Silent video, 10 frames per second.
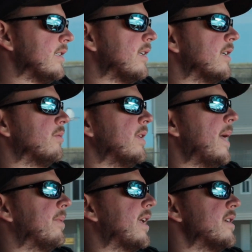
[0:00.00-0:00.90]
just like the way the
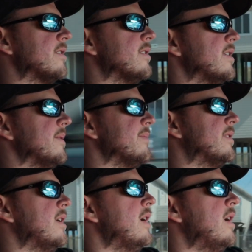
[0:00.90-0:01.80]
application
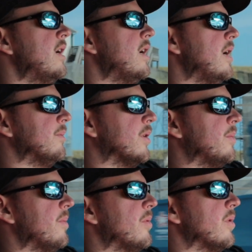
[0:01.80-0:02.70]
seems a
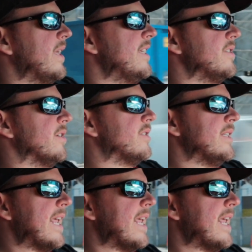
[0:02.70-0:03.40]
little bit more easier to